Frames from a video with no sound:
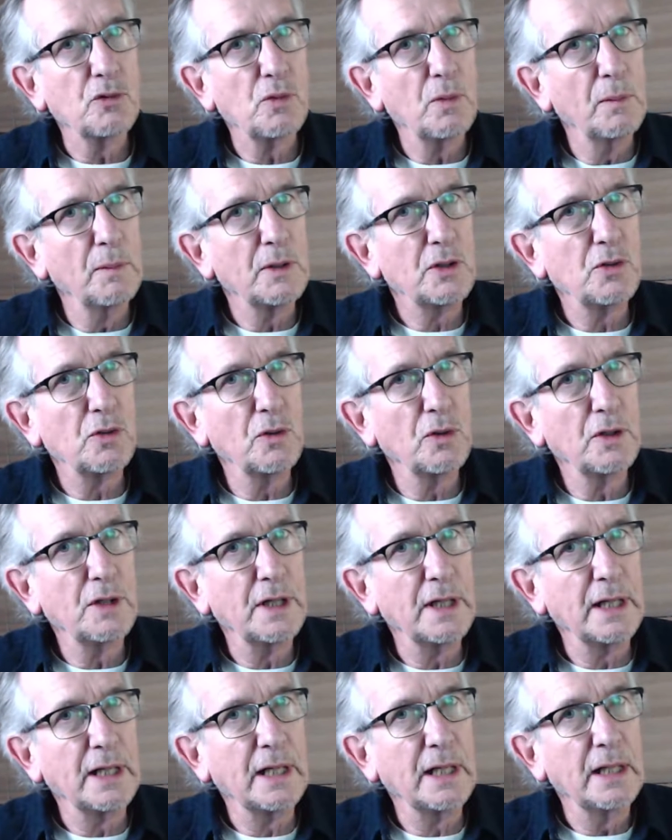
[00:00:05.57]
when we're
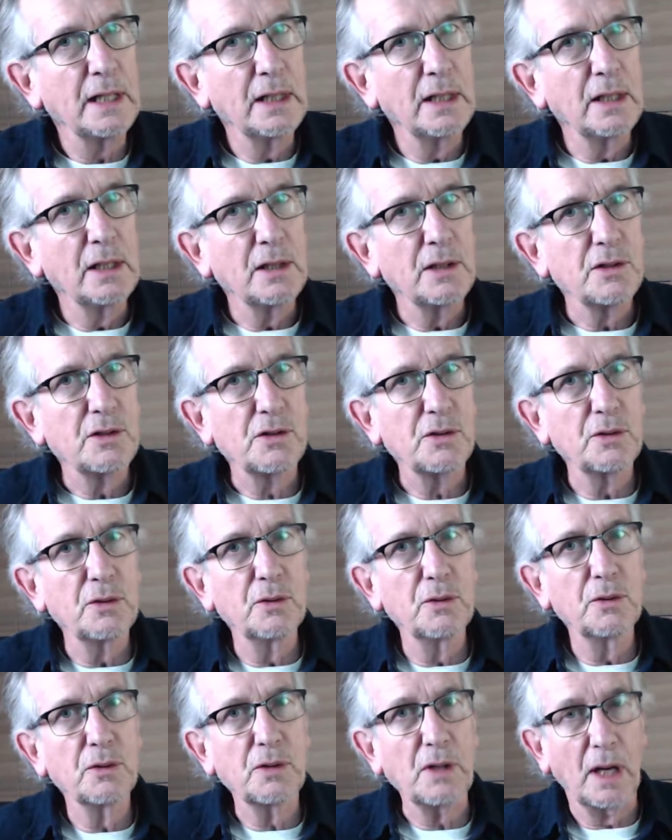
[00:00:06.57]
talking
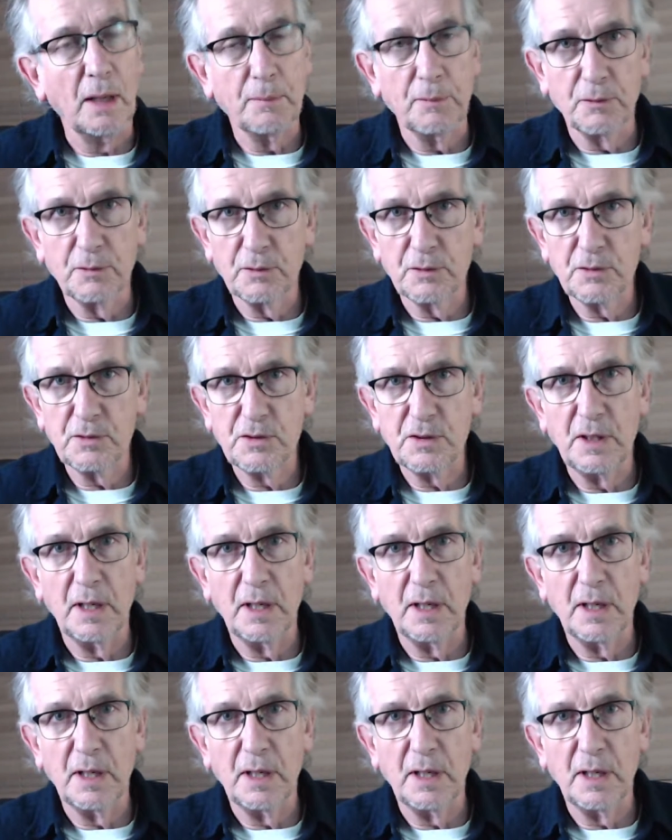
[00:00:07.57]
to couples